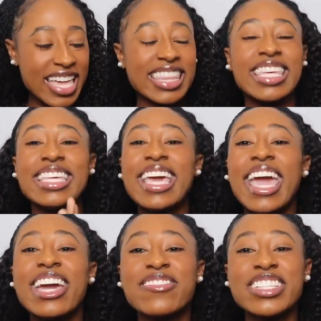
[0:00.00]
the
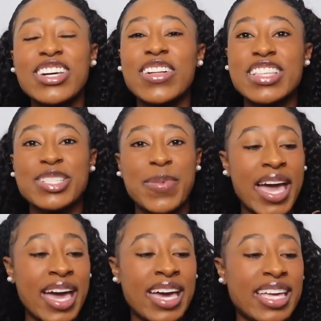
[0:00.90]
canvas on this
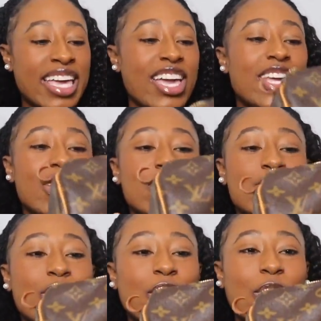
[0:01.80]
bag is